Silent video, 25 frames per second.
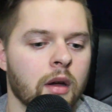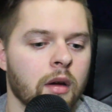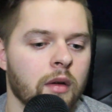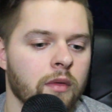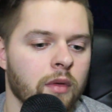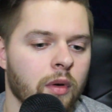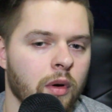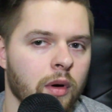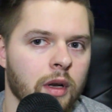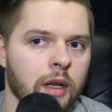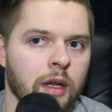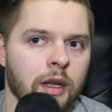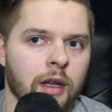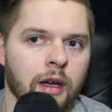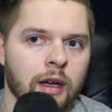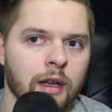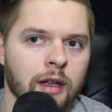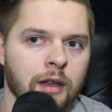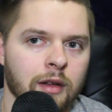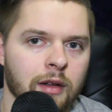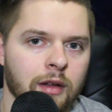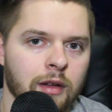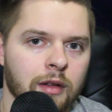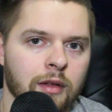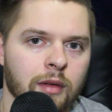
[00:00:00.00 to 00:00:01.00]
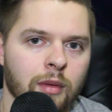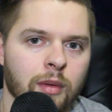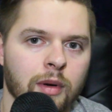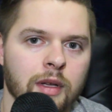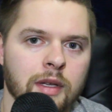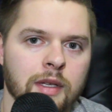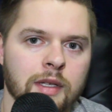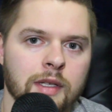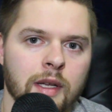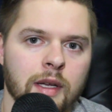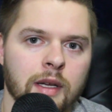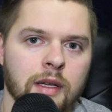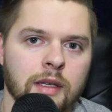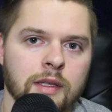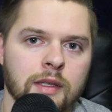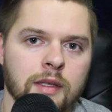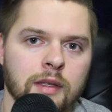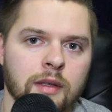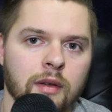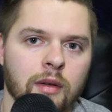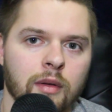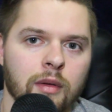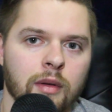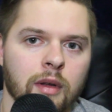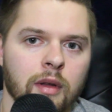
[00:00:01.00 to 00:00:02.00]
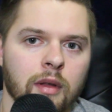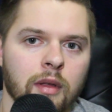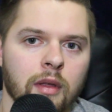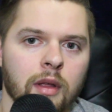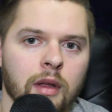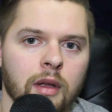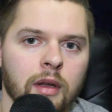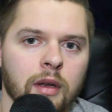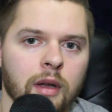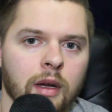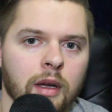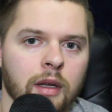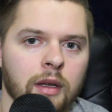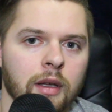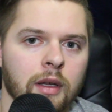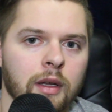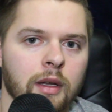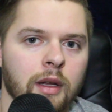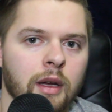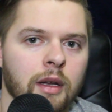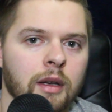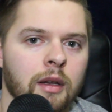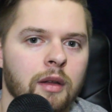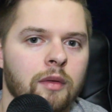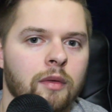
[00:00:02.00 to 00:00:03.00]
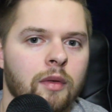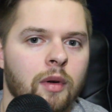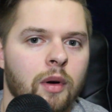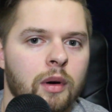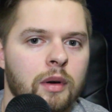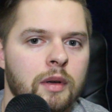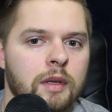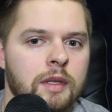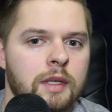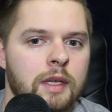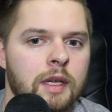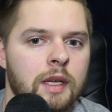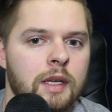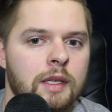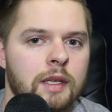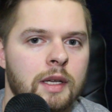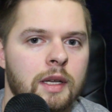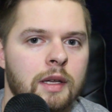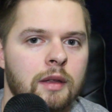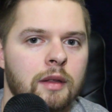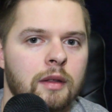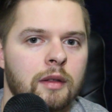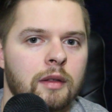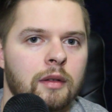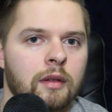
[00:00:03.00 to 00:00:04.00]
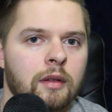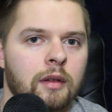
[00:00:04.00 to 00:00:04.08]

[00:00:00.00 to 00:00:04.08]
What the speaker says: 49-26 during the 1994 season.